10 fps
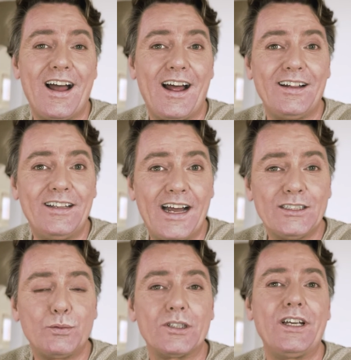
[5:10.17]
And
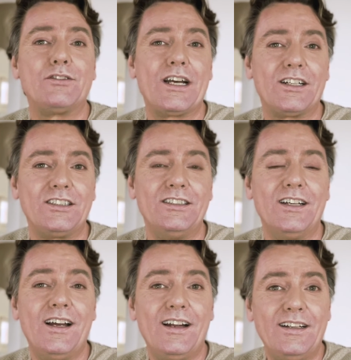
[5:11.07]
that's what gives energy.
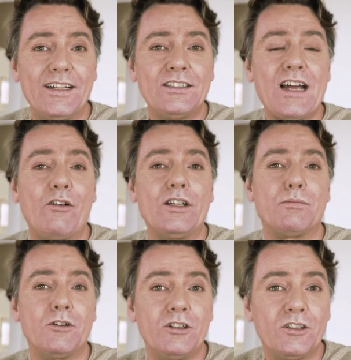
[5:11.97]
That is how
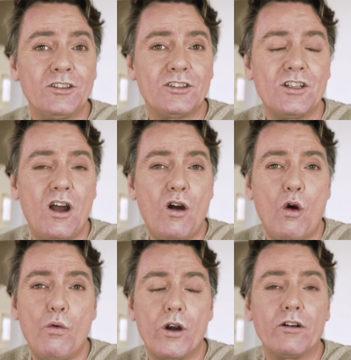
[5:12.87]
entrepreneurs who
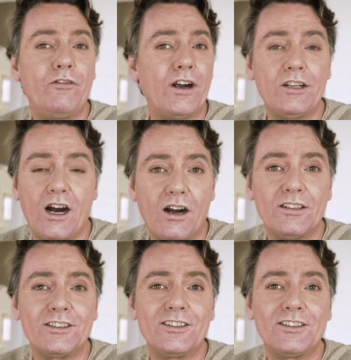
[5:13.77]
work very hard